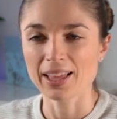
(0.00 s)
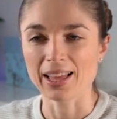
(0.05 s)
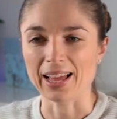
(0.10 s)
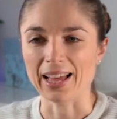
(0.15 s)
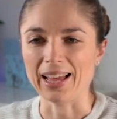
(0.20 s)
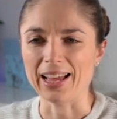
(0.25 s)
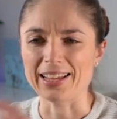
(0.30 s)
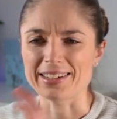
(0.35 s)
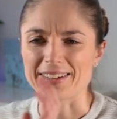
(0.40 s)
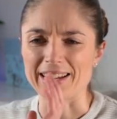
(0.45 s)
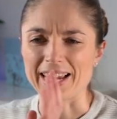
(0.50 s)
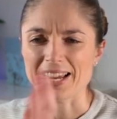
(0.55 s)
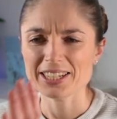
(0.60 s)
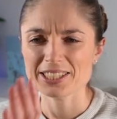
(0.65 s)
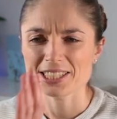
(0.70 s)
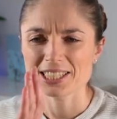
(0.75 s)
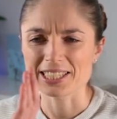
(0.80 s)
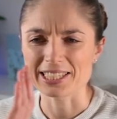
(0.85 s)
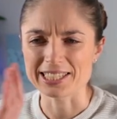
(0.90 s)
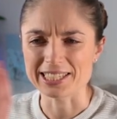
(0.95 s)
And I
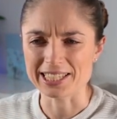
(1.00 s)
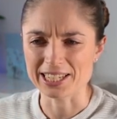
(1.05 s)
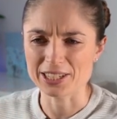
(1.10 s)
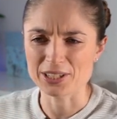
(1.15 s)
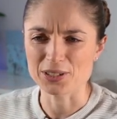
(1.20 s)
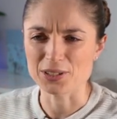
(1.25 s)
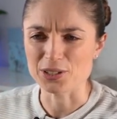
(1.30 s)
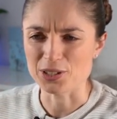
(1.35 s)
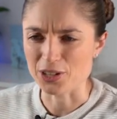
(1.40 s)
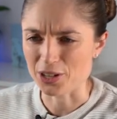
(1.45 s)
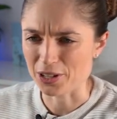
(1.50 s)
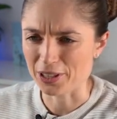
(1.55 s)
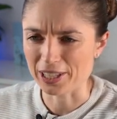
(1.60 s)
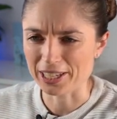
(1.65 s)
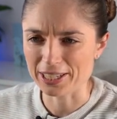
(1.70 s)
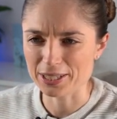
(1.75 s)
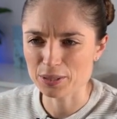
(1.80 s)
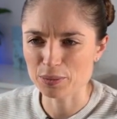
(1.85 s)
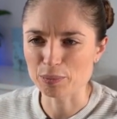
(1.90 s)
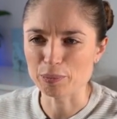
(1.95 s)
actually didn't do
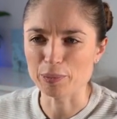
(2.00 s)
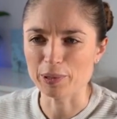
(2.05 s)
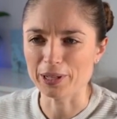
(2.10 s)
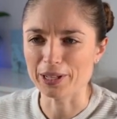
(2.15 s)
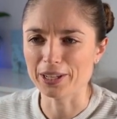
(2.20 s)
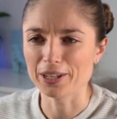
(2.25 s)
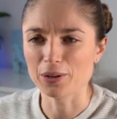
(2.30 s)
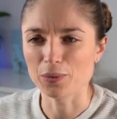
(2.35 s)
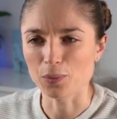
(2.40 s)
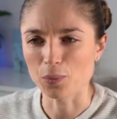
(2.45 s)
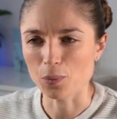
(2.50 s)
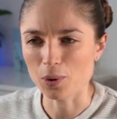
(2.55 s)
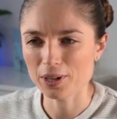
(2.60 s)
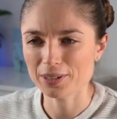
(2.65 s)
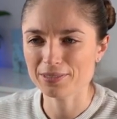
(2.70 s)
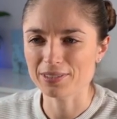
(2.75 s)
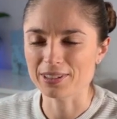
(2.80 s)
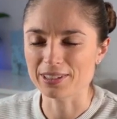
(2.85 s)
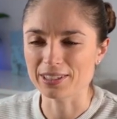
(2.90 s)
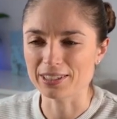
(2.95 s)
this, but one
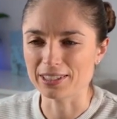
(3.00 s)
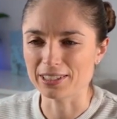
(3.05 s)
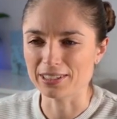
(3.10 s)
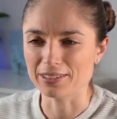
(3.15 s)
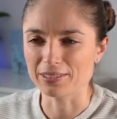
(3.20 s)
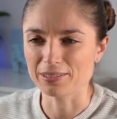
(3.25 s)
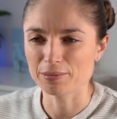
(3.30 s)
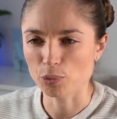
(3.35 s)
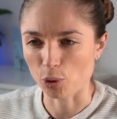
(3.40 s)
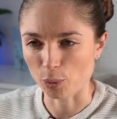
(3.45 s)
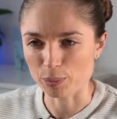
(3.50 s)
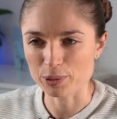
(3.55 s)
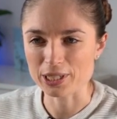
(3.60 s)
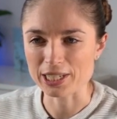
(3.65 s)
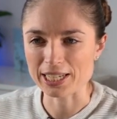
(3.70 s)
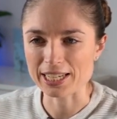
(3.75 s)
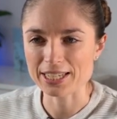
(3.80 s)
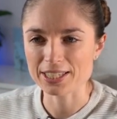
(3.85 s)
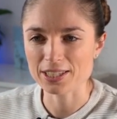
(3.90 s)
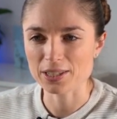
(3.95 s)
of the
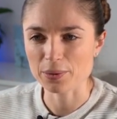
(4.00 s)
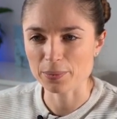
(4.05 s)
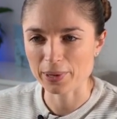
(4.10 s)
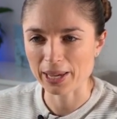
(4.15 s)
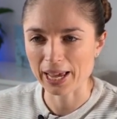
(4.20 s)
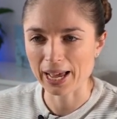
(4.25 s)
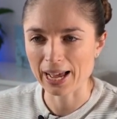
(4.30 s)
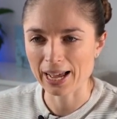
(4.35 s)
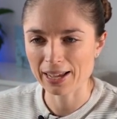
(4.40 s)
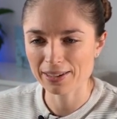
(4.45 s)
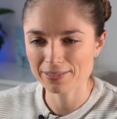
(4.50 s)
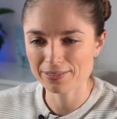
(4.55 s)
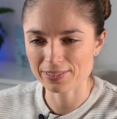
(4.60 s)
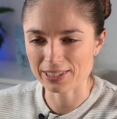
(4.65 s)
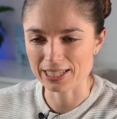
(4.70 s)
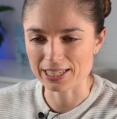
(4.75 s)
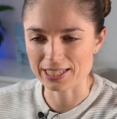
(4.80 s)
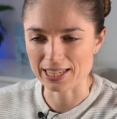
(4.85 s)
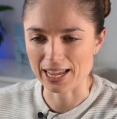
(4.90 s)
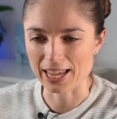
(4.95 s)
properties that we have
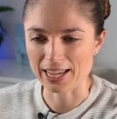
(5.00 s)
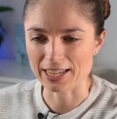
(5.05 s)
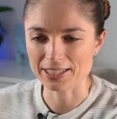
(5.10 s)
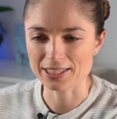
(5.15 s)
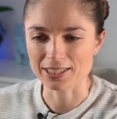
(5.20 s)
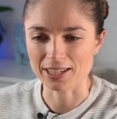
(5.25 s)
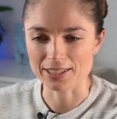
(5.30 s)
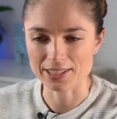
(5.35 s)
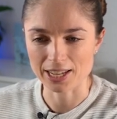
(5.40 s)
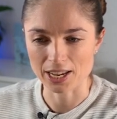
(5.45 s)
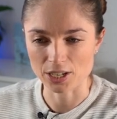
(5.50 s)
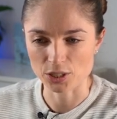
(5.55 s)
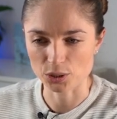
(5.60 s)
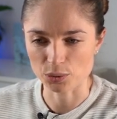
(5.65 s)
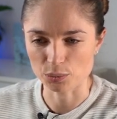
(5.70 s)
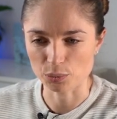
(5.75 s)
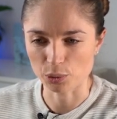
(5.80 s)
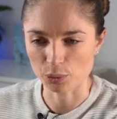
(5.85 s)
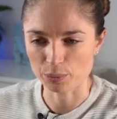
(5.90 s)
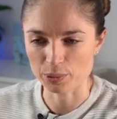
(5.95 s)
is a
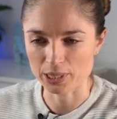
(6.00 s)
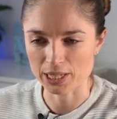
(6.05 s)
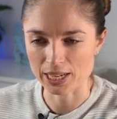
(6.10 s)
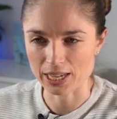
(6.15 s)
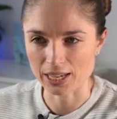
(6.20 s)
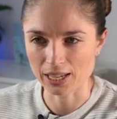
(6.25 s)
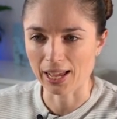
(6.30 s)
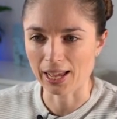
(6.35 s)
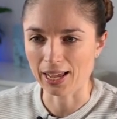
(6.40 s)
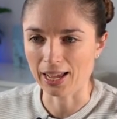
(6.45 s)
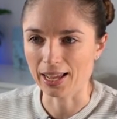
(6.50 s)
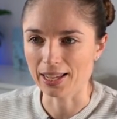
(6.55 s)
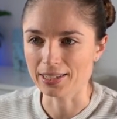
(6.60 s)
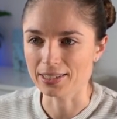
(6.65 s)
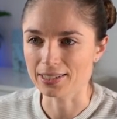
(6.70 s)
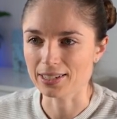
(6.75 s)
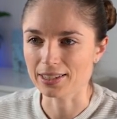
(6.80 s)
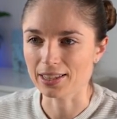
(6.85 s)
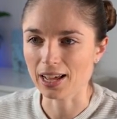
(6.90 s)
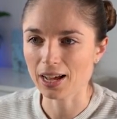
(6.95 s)
citation property,
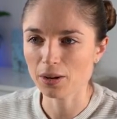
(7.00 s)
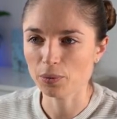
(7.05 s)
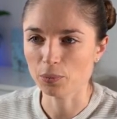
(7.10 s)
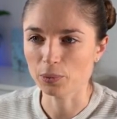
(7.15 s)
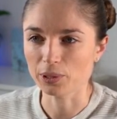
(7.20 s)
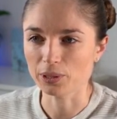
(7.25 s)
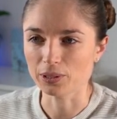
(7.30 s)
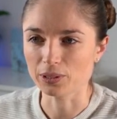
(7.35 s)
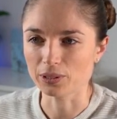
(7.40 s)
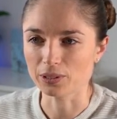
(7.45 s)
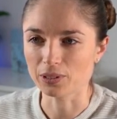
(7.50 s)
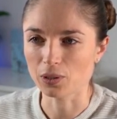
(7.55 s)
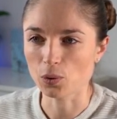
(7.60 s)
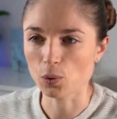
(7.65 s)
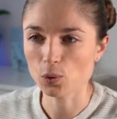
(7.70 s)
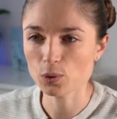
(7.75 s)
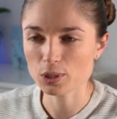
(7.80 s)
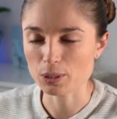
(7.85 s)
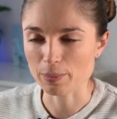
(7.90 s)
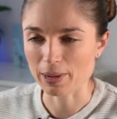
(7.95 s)
and that will
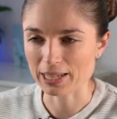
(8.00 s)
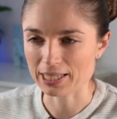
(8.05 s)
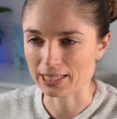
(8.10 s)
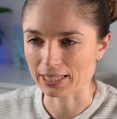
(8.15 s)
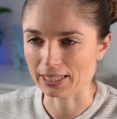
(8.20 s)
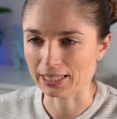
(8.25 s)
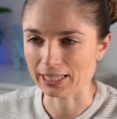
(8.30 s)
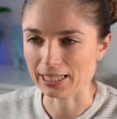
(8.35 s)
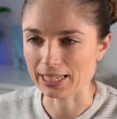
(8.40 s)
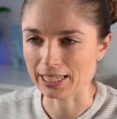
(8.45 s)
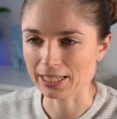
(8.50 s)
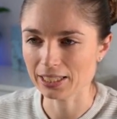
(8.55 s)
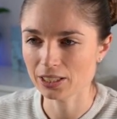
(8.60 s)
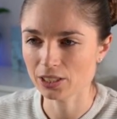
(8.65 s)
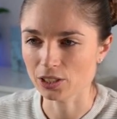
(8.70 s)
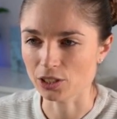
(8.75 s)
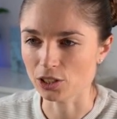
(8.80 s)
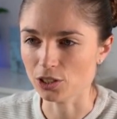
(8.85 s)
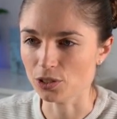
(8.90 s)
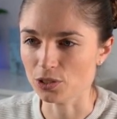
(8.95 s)
automatically,
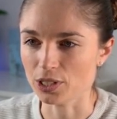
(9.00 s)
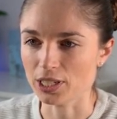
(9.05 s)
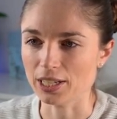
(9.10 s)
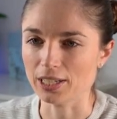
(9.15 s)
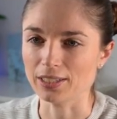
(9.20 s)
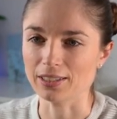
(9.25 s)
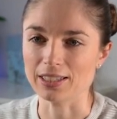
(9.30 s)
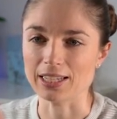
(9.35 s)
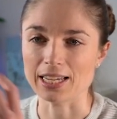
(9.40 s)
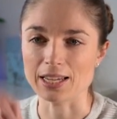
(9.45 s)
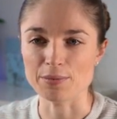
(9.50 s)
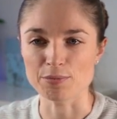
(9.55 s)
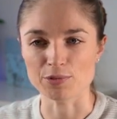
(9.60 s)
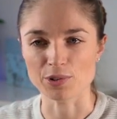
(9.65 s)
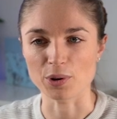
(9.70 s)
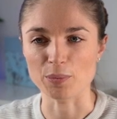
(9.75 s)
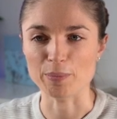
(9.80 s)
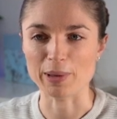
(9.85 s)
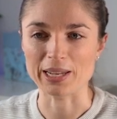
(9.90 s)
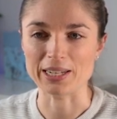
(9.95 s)
using the info
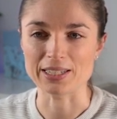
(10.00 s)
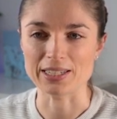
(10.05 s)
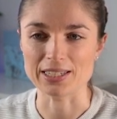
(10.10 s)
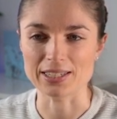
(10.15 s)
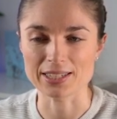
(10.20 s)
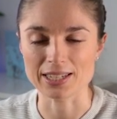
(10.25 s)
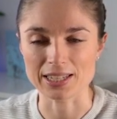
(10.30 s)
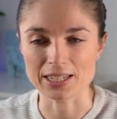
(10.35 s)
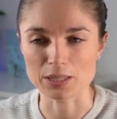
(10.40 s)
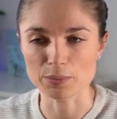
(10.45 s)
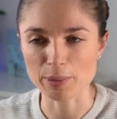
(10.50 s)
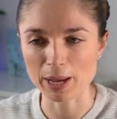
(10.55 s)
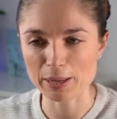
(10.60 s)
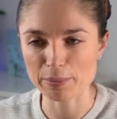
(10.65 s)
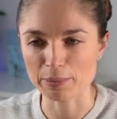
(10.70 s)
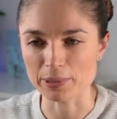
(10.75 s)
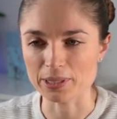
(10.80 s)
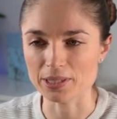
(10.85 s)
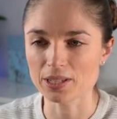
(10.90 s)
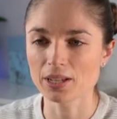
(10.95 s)
embedded into these
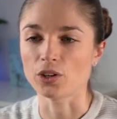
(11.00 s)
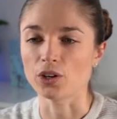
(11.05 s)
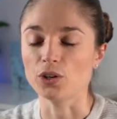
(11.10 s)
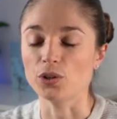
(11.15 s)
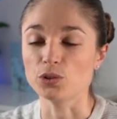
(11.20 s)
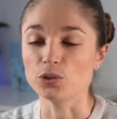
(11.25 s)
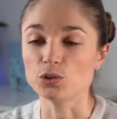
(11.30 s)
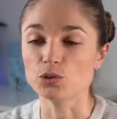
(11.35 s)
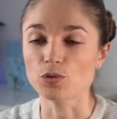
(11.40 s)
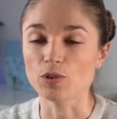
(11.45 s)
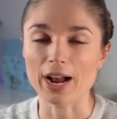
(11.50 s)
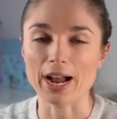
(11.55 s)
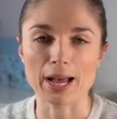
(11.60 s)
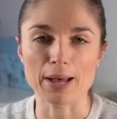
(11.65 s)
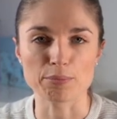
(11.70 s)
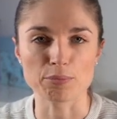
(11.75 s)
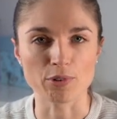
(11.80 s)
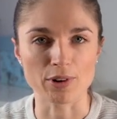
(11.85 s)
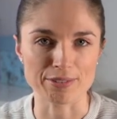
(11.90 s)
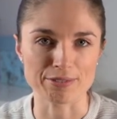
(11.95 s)
papers, go
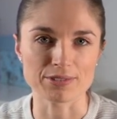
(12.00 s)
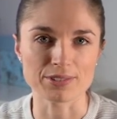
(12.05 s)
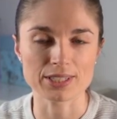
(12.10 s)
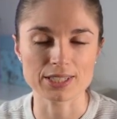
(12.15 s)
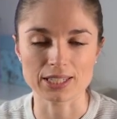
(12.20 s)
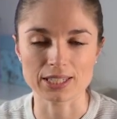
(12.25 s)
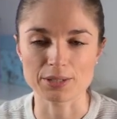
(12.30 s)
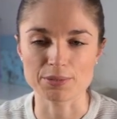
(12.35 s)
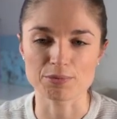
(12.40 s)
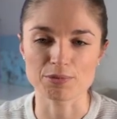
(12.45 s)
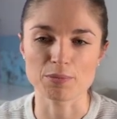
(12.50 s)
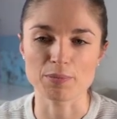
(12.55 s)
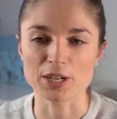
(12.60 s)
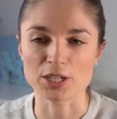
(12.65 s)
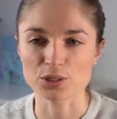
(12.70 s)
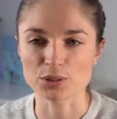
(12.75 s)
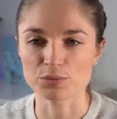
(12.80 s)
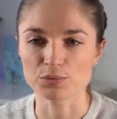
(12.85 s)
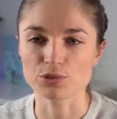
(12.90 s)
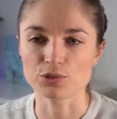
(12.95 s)
grab referencing
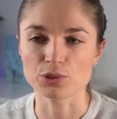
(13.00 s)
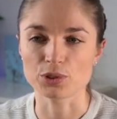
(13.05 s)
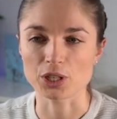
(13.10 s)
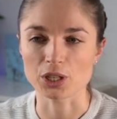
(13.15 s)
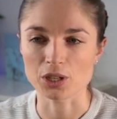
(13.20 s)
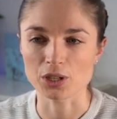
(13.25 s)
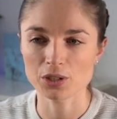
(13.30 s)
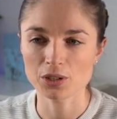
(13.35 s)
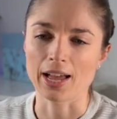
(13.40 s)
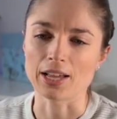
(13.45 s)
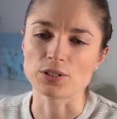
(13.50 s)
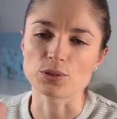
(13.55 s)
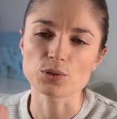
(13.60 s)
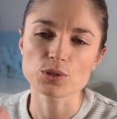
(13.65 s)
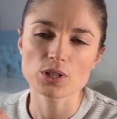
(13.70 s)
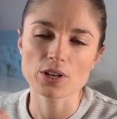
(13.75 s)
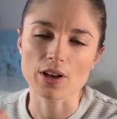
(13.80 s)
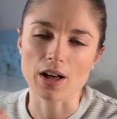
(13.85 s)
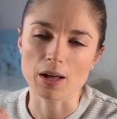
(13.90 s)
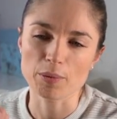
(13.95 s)
information for you and
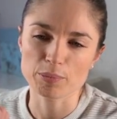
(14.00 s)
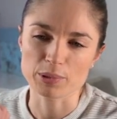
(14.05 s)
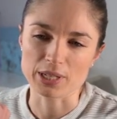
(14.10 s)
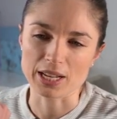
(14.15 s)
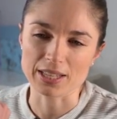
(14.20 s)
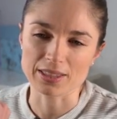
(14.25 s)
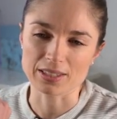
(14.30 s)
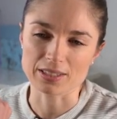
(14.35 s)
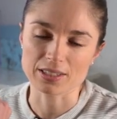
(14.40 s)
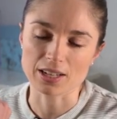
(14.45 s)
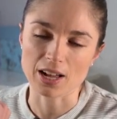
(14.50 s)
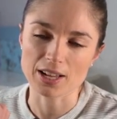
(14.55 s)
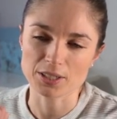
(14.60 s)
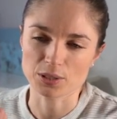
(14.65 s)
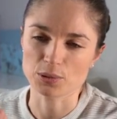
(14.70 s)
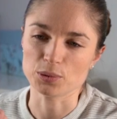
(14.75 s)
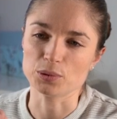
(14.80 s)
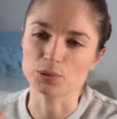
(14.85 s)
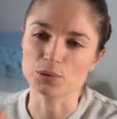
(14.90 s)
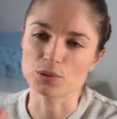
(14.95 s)
also update the
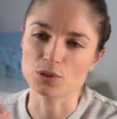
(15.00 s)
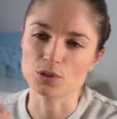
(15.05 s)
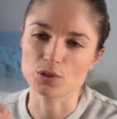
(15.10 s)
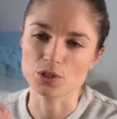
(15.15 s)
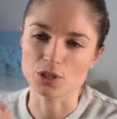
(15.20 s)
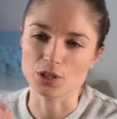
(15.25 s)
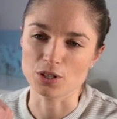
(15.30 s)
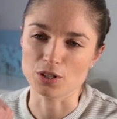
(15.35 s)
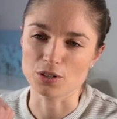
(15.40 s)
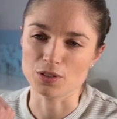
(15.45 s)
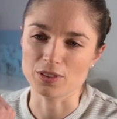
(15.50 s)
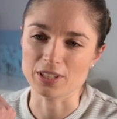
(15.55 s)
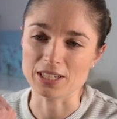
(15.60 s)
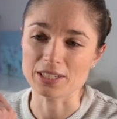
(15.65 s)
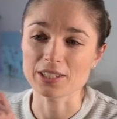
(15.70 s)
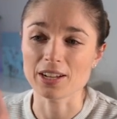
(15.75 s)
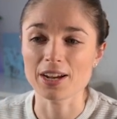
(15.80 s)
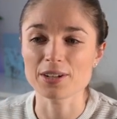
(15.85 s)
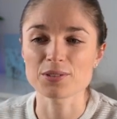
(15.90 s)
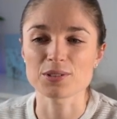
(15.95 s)
titles to the
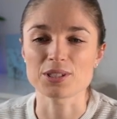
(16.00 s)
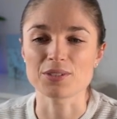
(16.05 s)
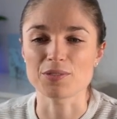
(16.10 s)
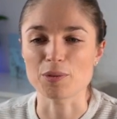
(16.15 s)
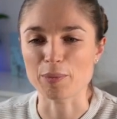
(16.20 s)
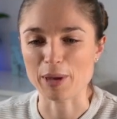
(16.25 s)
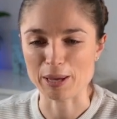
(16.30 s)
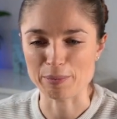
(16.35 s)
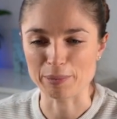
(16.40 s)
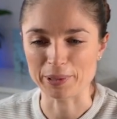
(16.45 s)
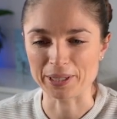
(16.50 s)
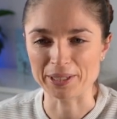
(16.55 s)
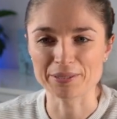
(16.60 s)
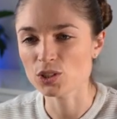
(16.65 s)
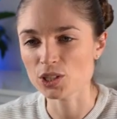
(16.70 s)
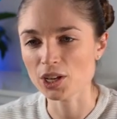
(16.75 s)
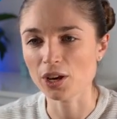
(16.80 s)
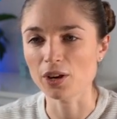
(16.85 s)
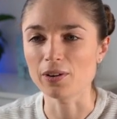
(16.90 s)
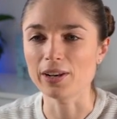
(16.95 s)
titles of the paper.
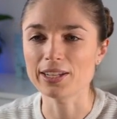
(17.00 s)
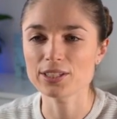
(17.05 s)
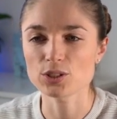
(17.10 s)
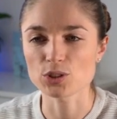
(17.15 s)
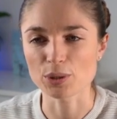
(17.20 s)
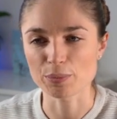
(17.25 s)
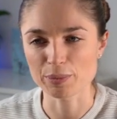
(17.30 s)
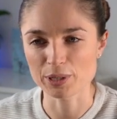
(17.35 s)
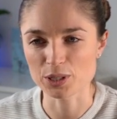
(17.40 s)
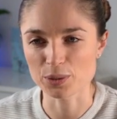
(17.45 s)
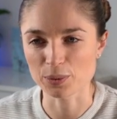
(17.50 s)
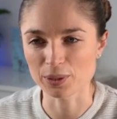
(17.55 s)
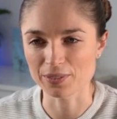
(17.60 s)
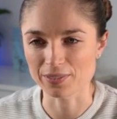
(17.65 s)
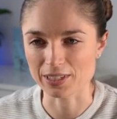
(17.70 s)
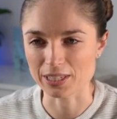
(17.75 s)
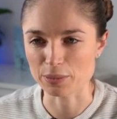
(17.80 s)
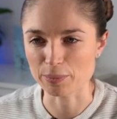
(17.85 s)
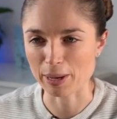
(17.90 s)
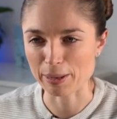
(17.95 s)
So let's jump into one of
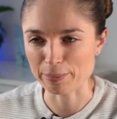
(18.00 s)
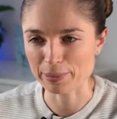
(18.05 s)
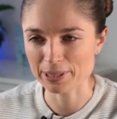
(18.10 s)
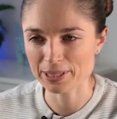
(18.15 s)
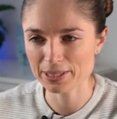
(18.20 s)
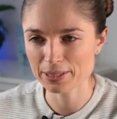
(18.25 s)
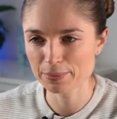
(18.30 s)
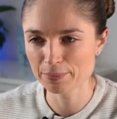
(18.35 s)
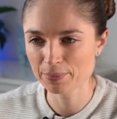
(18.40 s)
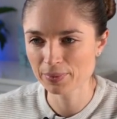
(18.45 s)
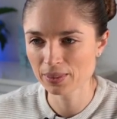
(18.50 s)
these papers.